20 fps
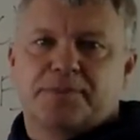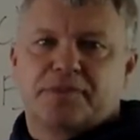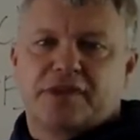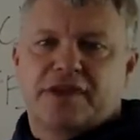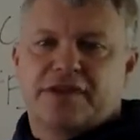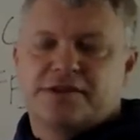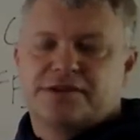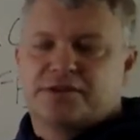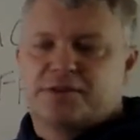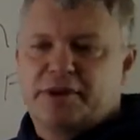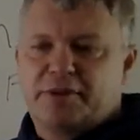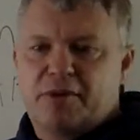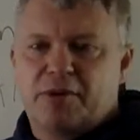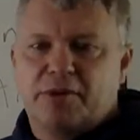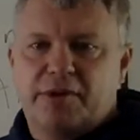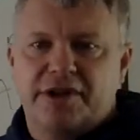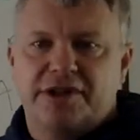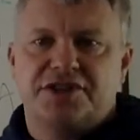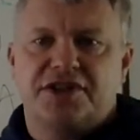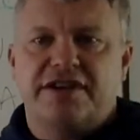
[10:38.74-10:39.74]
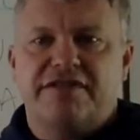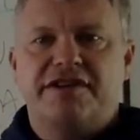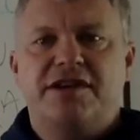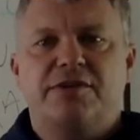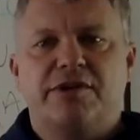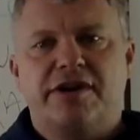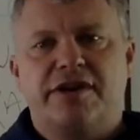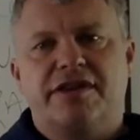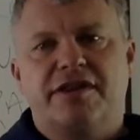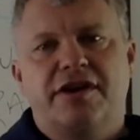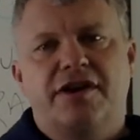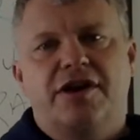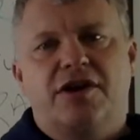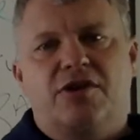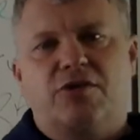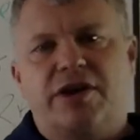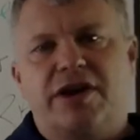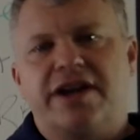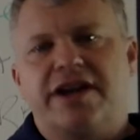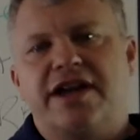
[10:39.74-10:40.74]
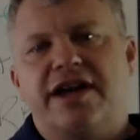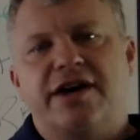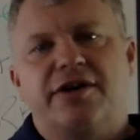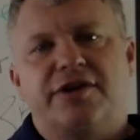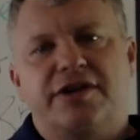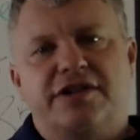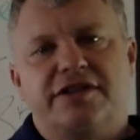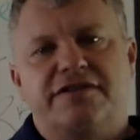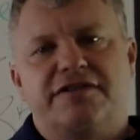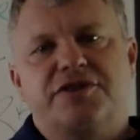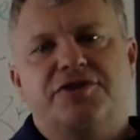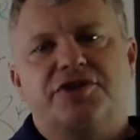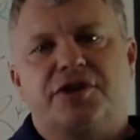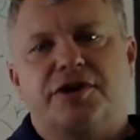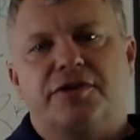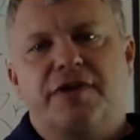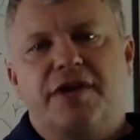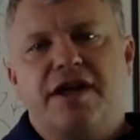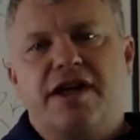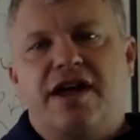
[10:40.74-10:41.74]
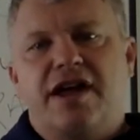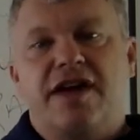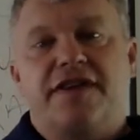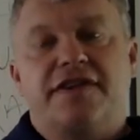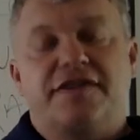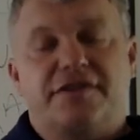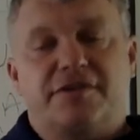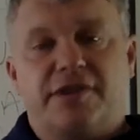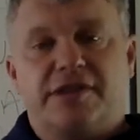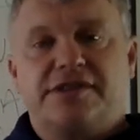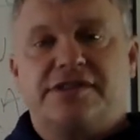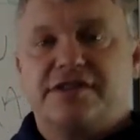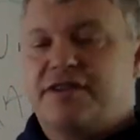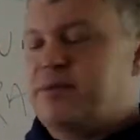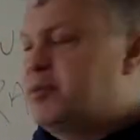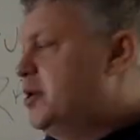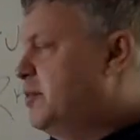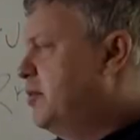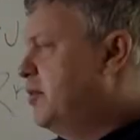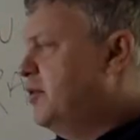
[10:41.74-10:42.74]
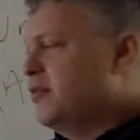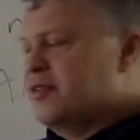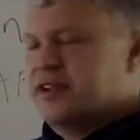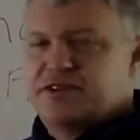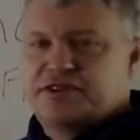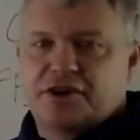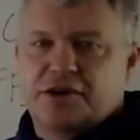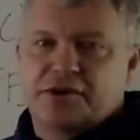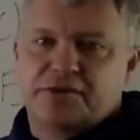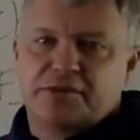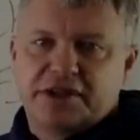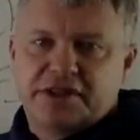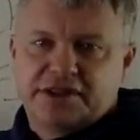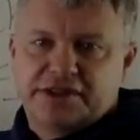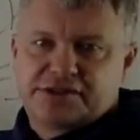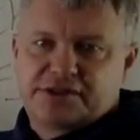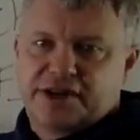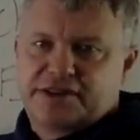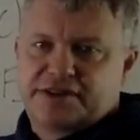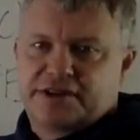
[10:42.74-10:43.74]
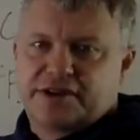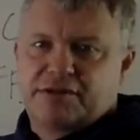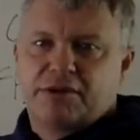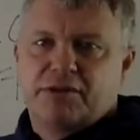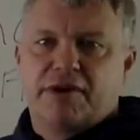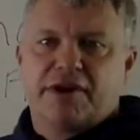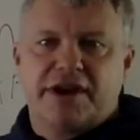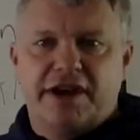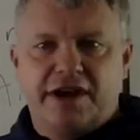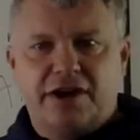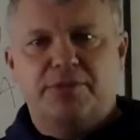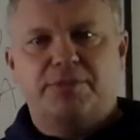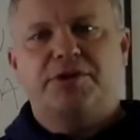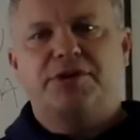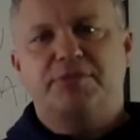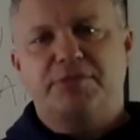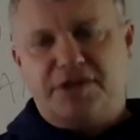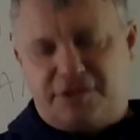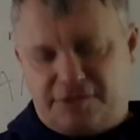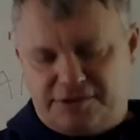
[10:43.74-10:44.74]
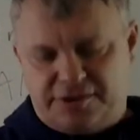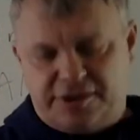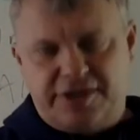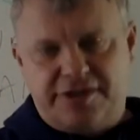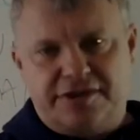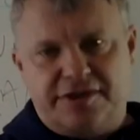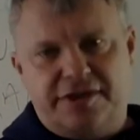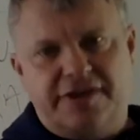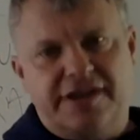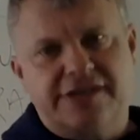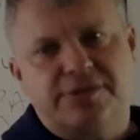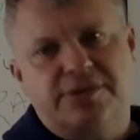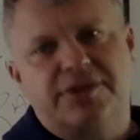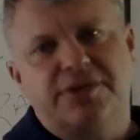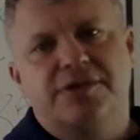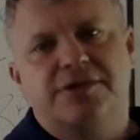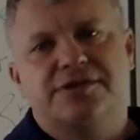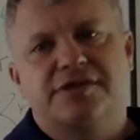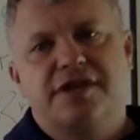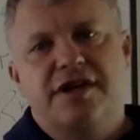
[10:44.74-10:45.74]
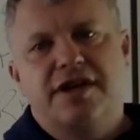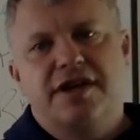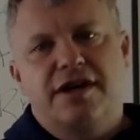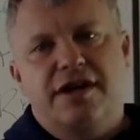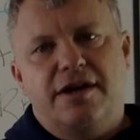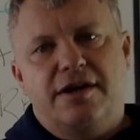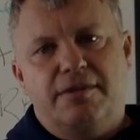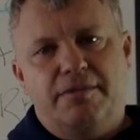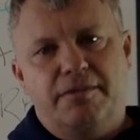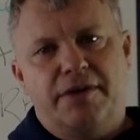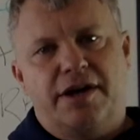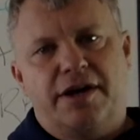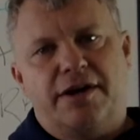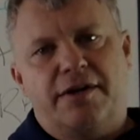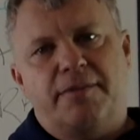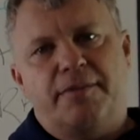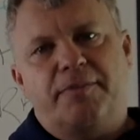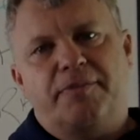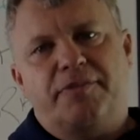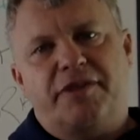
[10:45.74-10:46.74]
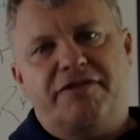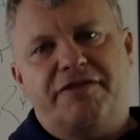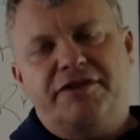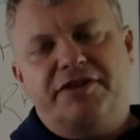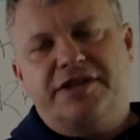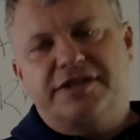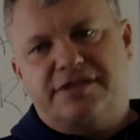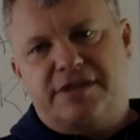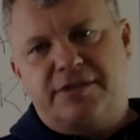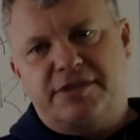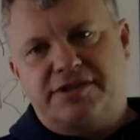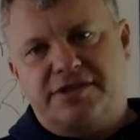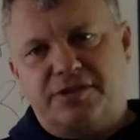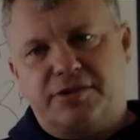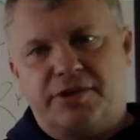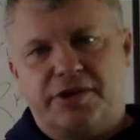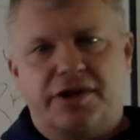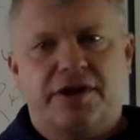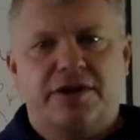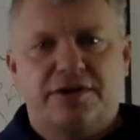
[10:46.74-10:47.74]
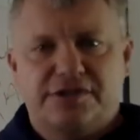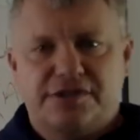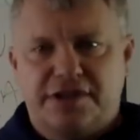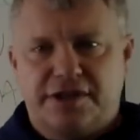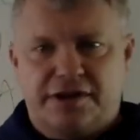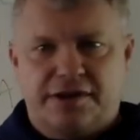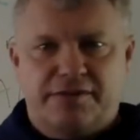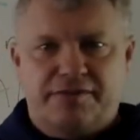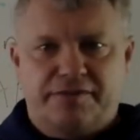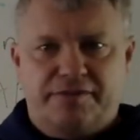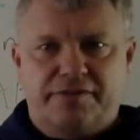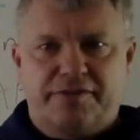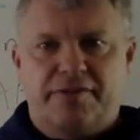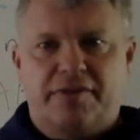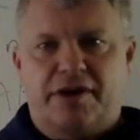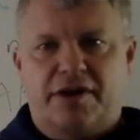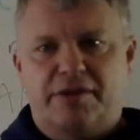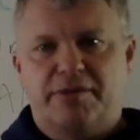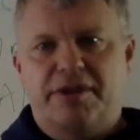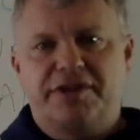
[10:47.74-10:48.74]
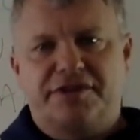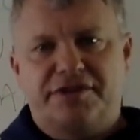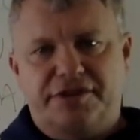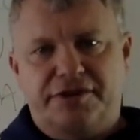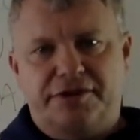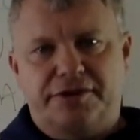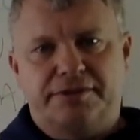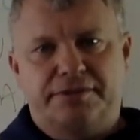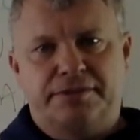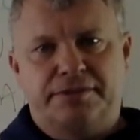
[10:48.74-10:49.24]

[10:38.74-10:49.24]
And those are people we want to JV with right now and in the future. And then the rest of the people that don't meet these criteria, we want to help you meet those criteria. And that's what those affiliate summits that we're going to host here are meant to do.